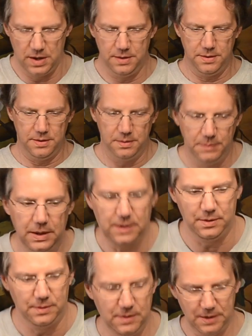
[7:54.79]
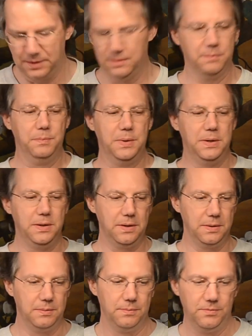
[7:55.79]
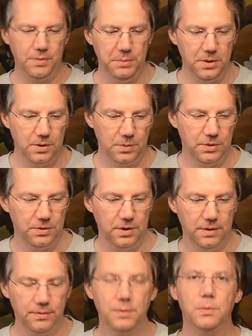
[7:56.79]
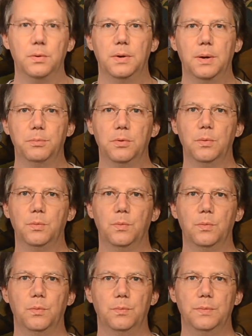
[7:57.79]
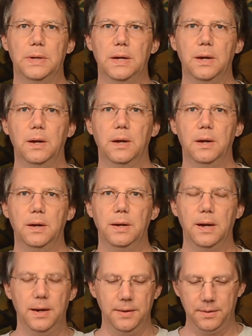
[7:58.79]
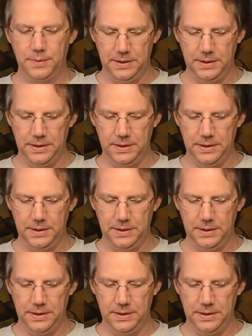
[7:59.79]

Other than making more stuff, absolutely. Yeah, I think